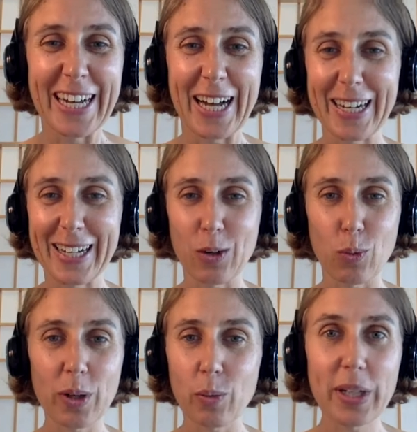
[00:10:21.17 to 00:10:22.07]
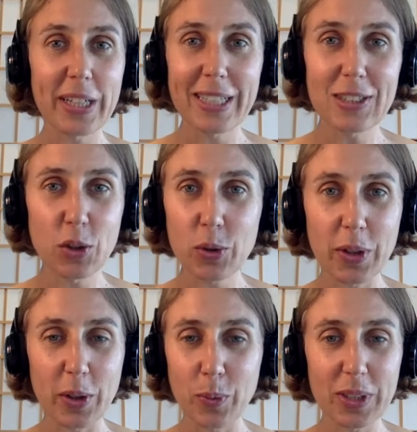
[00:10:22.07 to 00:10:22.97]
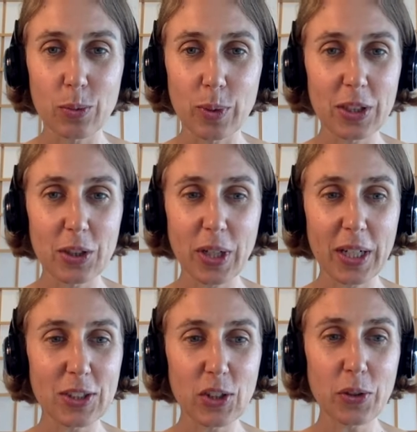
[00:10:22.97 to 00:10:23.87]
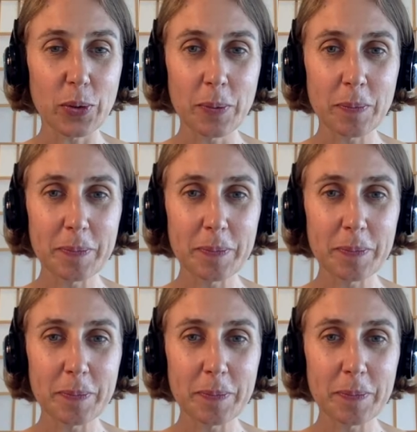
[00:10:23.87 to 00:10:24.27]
What is Doodle, and what do you guys do?